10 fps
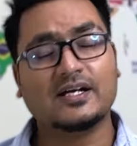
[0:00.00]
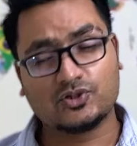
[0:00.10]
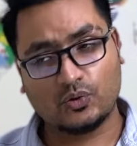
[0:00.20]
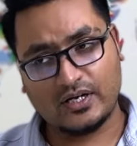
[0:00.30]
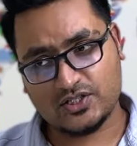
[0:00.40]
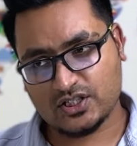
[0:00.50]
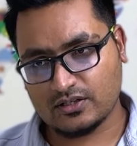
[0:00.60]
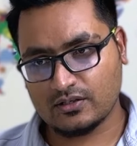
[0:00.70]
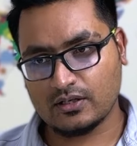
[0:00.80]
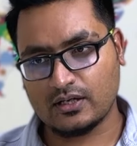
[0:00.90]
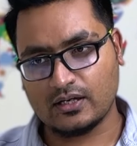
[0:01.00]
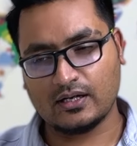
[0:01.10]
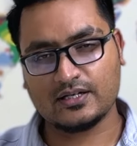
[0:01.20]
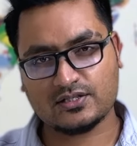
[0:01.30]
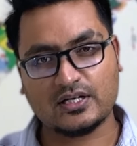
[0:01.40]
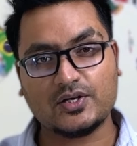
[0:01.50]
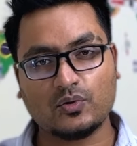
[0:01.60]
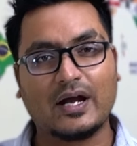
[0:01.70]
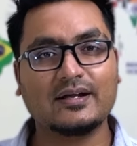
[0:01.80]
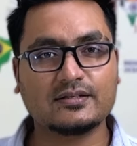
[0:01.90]
So let's try to
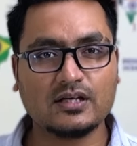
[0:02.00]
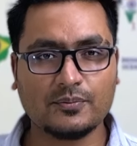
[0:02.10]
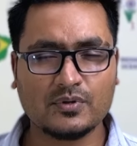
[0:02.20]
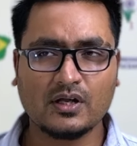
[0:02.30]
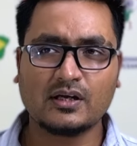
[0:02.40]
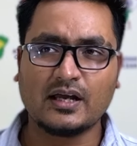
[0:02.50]
end it up.